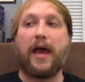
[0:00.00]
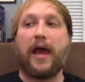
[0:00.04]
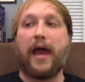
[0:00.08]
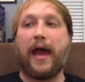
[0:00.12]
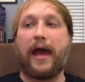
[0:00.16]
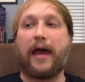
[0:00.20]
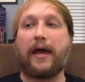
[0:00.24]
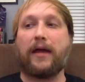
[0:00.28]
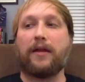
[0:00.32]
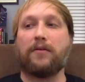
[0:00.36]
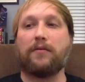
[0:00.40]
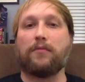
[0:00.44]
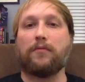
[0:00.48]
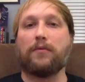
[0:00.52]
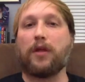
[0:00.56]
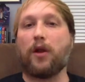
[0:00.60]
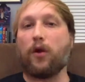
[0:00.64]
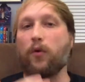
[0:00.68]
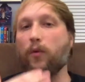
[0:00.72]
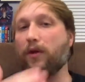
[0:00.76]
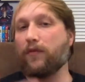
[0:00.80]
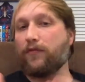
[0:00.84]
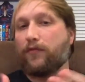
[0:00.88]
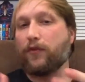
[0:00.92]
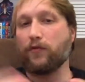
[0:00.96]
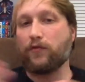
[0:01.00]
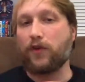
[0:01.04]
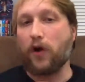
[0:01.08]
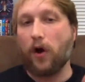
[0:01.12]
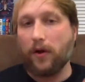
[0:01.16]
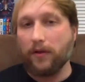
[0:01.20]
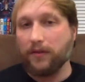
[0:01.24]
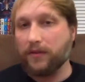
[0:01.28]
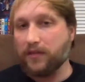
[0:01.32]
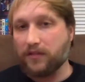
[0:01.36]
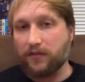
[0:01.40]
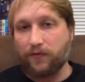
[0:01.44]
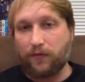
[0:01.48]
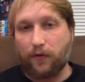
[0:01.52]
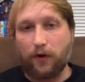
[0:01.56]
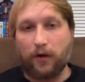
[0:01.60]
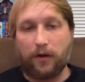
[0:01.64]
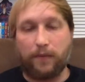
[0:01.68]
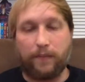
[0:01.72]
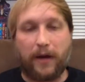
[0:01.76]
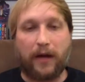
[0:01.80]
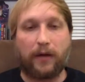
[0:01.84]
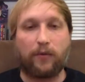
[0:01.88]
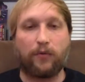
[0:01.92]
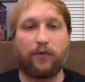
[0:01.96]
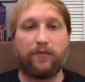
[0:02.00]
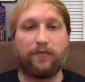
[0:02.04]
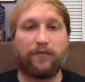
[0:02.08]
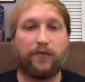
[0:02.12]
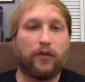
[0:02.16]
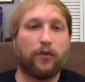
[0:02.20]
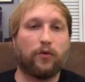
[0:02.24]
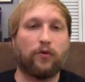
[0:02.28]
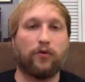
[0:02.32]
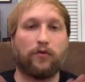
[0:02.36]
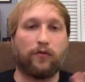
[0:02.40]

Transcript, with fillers: And, you know, if you've gone this far in my review,